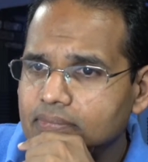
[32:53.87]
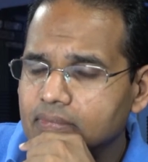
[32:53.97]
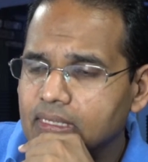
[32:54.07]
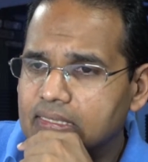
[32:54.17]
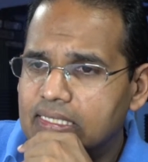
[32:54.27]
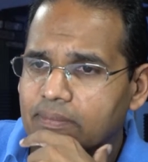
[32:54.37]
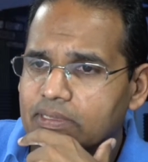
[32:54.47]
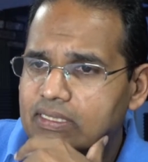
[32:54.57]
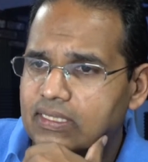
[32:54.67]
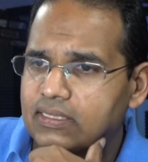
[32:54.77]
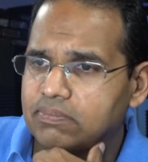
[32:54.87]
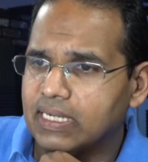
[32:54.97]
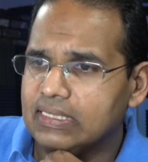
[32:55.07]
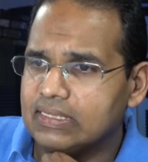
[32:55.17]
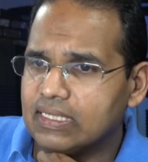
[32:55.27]
Simon says,
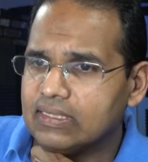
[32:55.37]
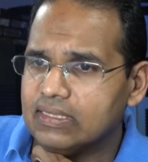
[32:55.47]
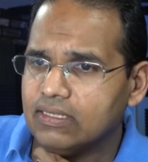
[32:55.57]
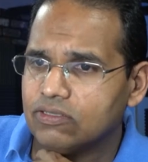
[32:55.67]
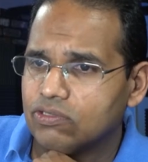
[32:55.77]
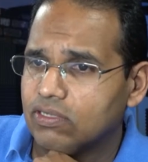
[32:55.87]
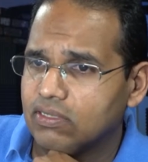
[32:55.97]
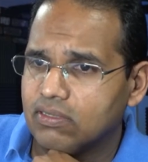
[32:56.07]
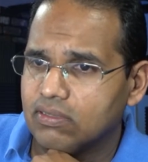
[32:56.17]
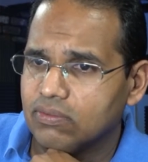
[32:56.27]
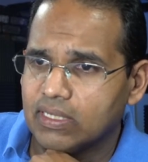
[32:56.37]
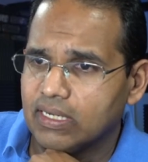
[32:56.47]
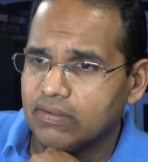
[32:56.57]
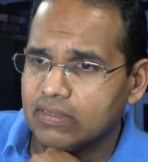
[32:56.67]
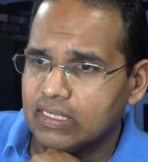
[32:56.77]
mindset indeed is critical
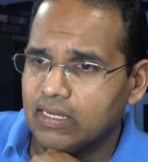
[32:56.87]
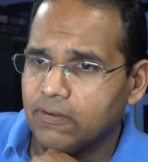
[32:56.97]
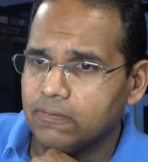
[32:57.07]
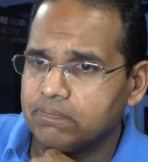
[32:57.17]
without a doubt.